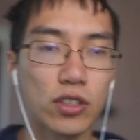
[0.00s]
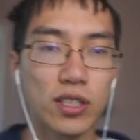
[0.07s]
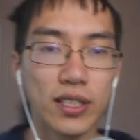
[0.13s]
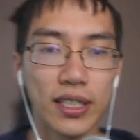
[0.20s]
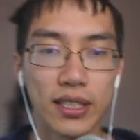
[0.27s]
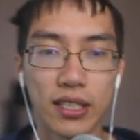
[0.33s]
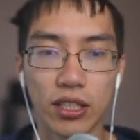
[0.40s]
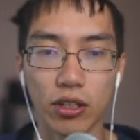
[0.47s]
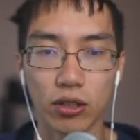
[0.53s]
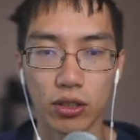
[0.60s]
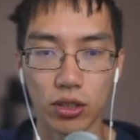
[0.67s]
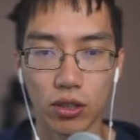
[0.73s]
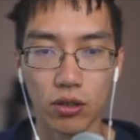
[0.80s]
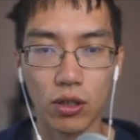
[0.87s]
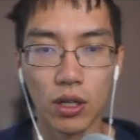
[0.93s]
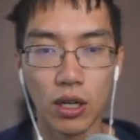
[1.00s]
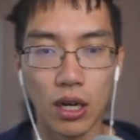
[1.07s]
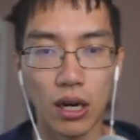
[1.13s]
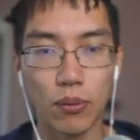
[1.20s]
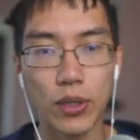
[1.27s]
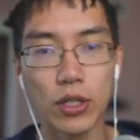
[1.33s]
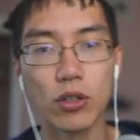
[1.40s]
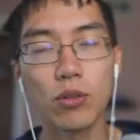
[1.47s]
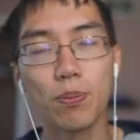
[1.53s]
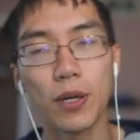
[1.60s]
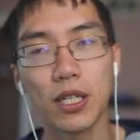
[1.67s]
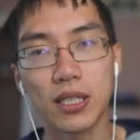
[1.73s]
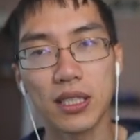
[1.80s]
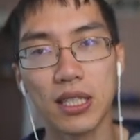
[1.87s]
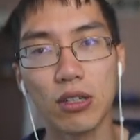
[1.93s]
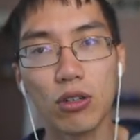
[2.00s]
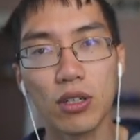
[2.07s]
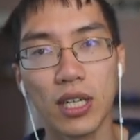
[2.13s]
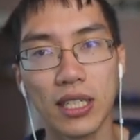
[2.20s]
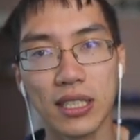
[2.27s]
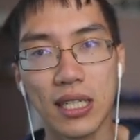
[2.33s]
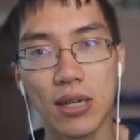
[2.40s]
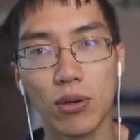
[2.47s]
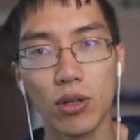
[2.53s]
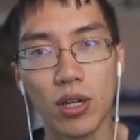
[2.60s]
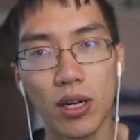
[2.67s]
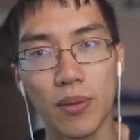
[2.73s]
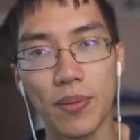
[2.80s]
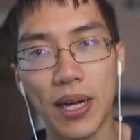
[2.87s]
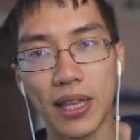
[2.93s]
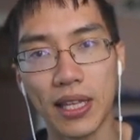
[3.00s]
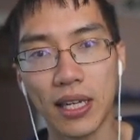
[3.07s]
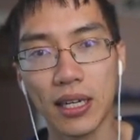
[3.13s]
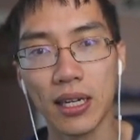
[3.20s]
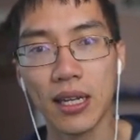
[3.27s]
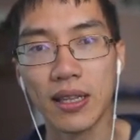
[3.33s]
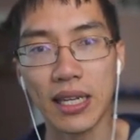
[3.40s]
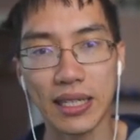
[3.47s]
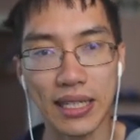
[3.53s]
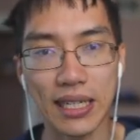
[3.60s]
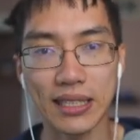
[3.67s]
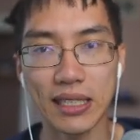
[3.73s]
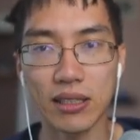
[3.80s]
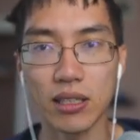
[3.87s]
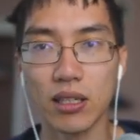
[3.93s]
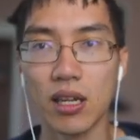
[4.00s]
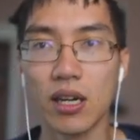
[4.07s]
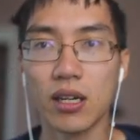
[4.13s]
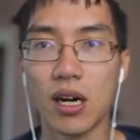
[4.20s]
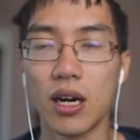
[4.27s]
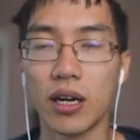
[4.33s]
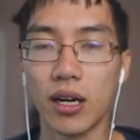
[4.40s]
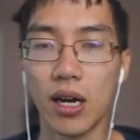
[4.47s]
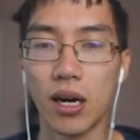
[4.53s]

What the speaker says: syntax here. So when you put a synchronize keyword on a method, that takes out the lock on an